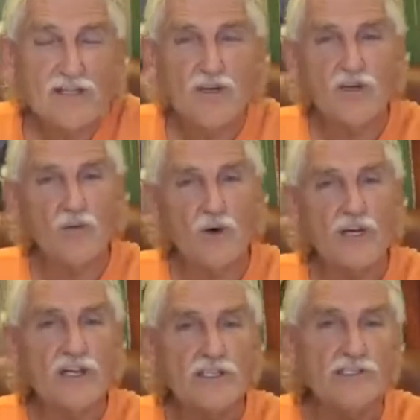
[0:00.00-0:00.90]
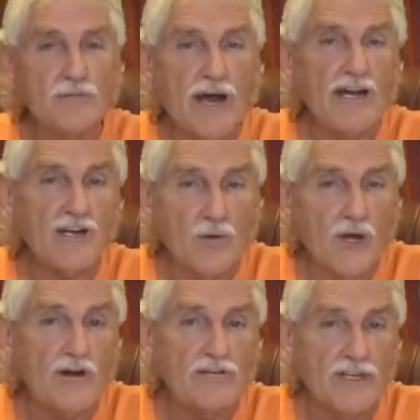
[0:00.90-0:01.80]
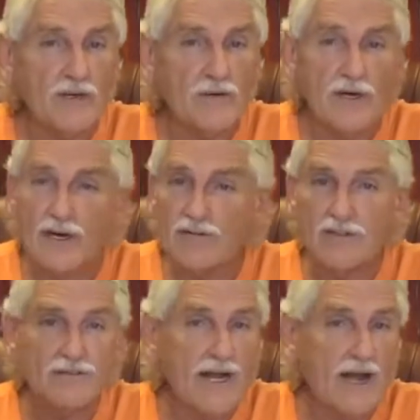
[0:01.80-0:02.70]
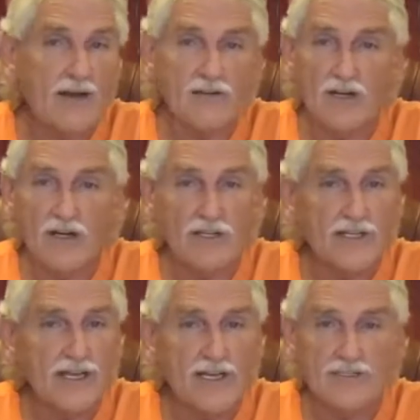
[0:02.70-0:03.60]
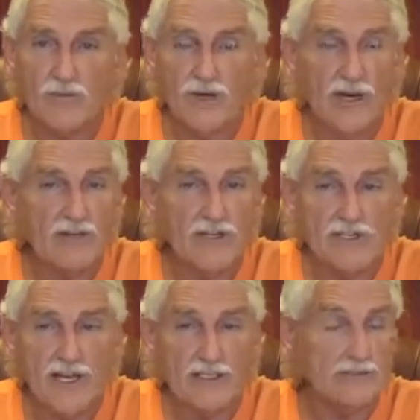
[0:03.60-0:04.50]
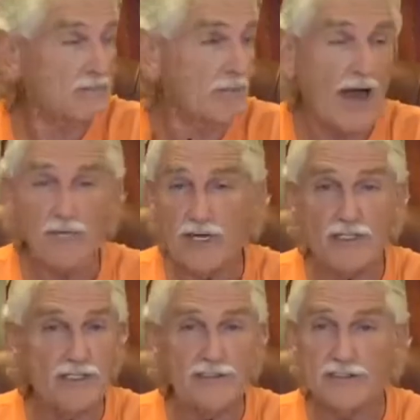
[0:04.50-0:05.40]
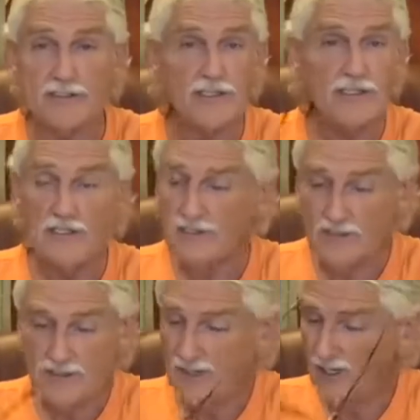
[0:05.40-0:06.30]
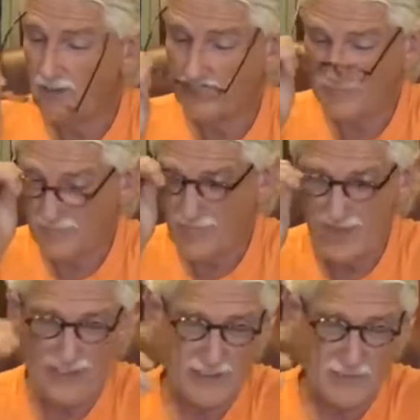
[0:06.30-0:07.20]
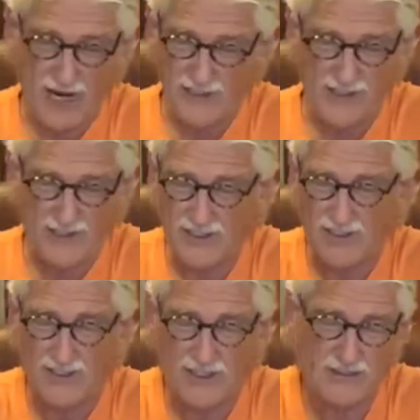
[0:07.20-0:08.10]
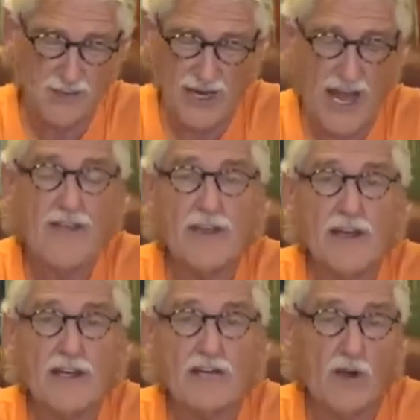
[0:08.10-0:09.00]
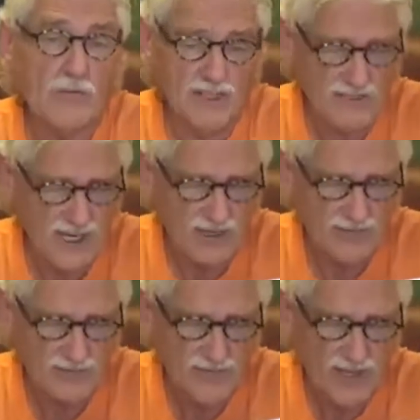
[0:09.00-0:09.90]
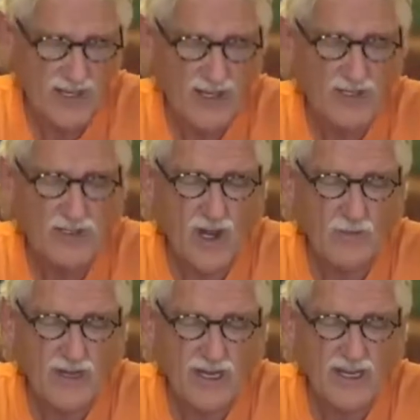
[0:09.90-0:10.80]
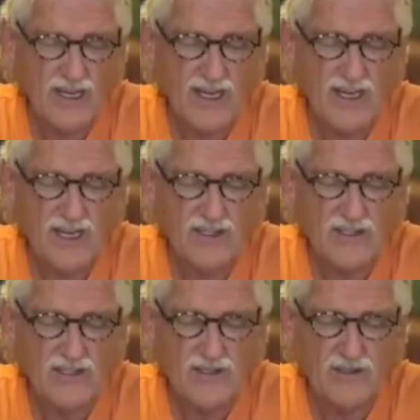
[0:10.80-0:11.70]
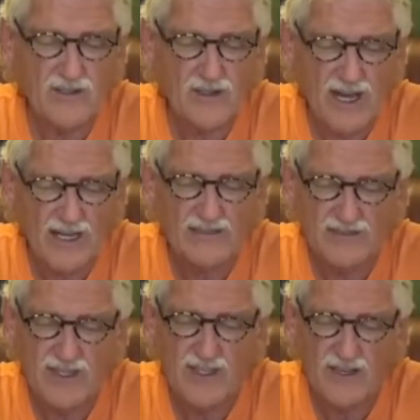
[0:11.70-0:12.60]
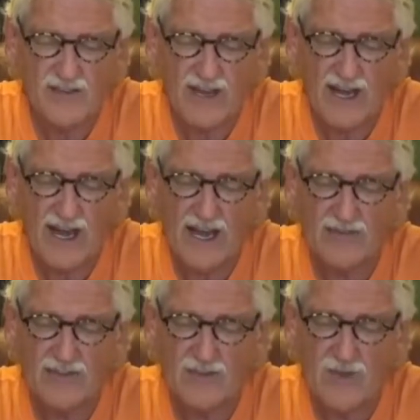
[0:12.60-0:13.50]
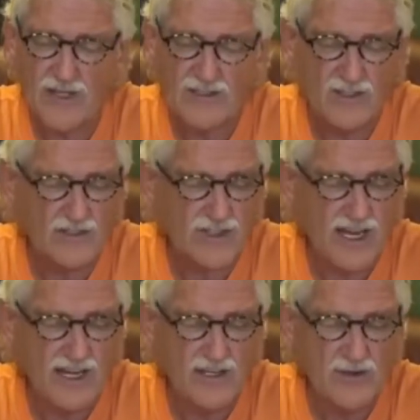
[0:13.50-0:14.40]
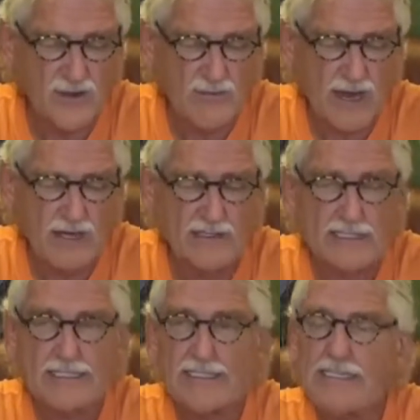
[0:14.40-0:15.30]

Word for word: So you want to get your body to Wellville, whatever, however long that takes and whatever it takes. My opinions, you know, as a practitioner, that's what I think, and on myself. You told me in your last video that I have to sweat, so should I do rebounding?